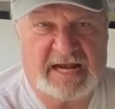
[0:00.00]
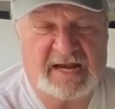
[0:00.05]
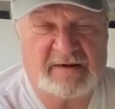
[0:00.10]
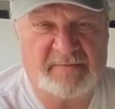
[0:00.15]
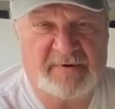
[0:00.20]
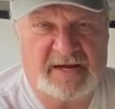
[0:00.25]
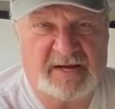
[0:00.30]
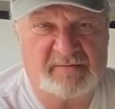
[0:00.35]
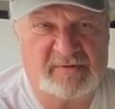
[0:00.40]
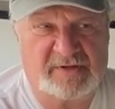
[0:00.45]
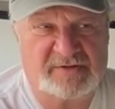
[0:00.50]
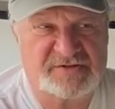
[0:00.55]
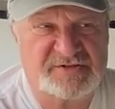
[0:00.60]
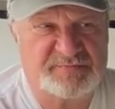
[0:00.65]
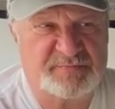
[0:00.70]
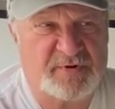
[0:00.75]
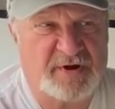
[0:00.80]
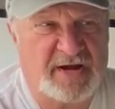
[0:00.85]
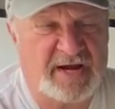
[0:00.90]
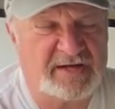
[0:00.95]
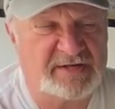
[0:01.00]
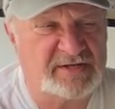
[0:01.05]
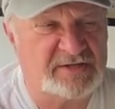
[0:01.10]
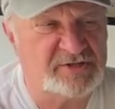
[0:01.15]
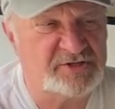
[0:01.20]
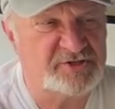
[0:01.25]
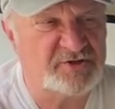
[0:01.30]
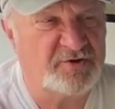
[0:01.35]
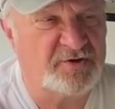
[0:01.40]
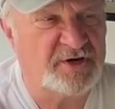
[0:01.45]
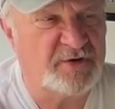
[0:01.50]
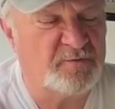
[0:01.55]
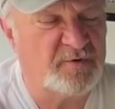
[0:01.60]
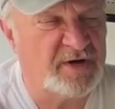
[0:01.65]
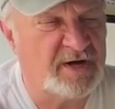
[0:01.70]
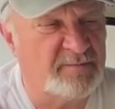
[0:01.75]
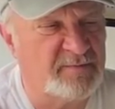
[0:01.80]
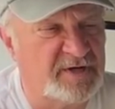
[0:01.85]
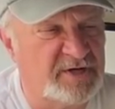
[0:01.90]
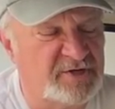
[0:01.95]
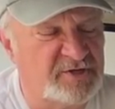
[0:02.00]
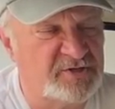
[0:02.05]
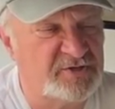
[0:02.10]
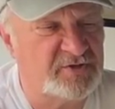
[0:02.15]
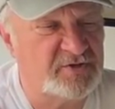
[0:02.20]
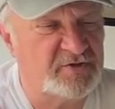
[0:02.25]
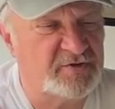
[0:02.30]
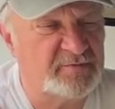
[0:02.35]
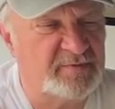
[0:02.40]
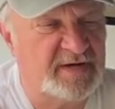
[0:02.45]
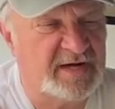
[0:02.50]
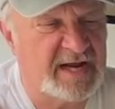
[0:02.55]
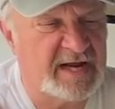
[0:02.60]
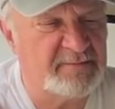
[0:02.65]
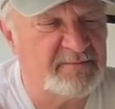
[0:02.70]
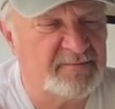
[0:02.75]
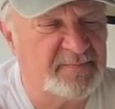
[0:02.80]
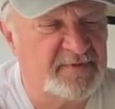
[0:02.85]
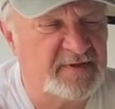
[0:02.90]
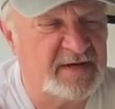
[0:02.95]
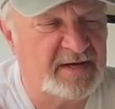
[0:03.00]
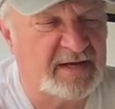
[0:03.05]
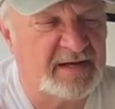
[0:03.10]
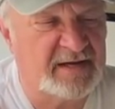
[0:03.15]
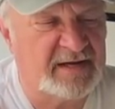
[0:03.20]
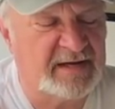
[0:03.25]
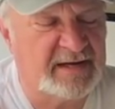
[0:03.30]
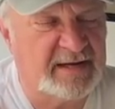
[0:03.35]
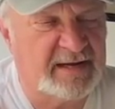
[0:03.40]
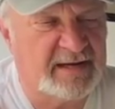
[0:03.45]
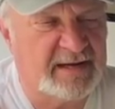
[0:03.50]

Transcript: I'd be able to spray it and show you what I'm going to do, but I'm thinking it,